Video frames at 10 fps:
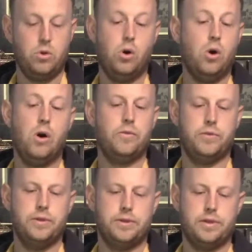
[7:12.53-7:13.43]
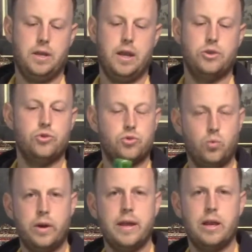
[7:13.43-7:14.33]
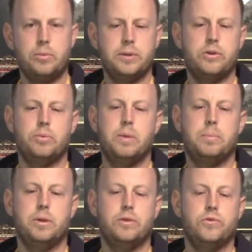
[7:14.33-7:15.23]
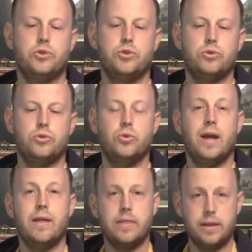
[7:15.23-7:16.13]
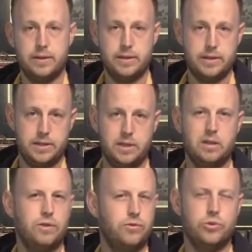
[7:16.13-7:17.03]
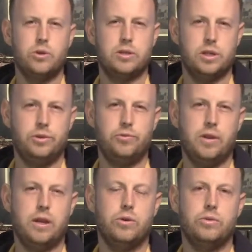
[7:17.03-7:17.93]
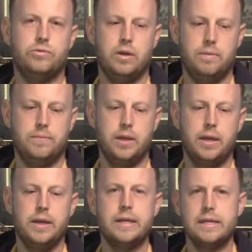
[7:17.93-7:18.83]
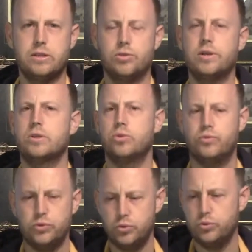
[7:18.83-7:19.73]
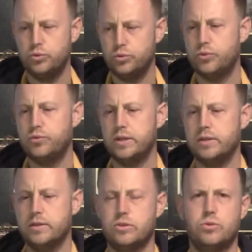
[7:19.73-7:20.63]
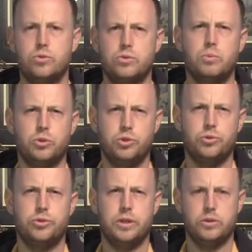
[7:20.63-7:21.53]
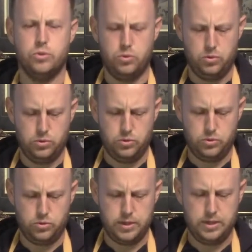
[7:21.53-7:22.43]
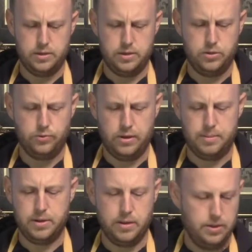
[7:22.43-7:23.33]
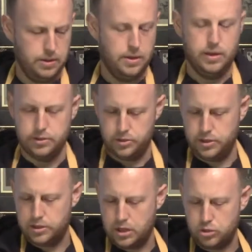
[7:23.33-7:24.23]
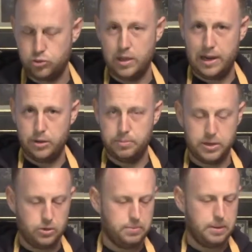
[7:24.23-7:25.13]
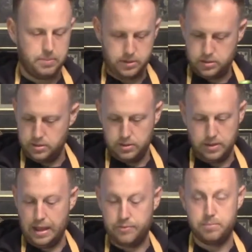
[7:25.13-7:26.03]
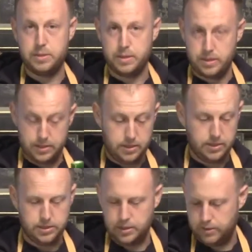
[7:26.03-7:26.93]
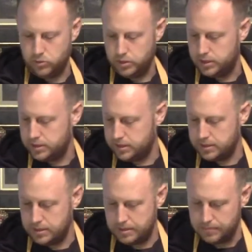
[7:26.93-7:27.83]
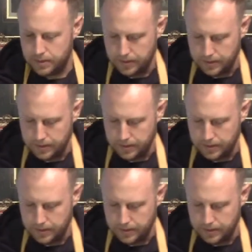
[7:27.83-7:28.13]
half this and use one jalapeno pepper if you choose to, and then de-seed it if you're not such a fan of heated things, or if you're feeding this to small children and your kids in your family. So these are 2 jalapeno peppers. They haven't been de-seeded, they still have all their seeds in them.